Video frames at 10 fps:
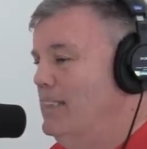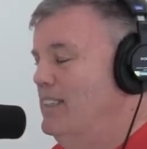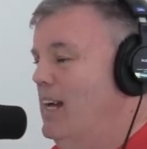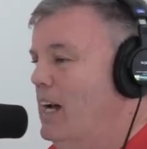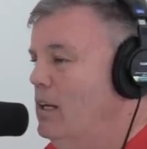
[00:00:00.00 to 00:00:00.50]

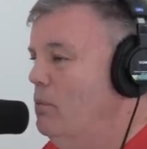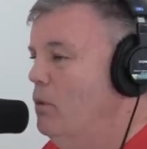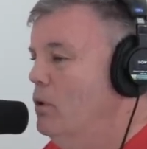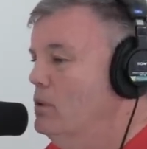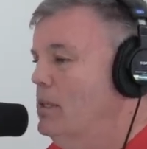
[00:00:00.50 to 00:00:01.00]
that's knocking
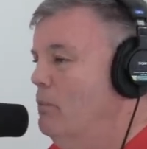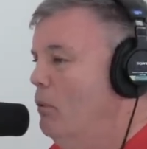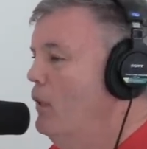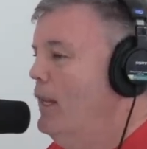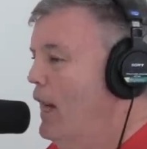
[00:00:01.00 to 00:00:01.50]
him, or is
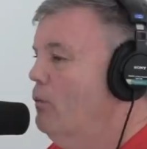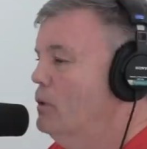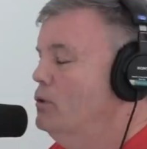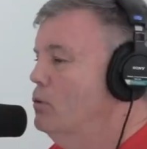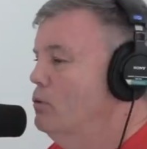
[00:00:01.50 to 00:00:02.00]
that pointing out what he's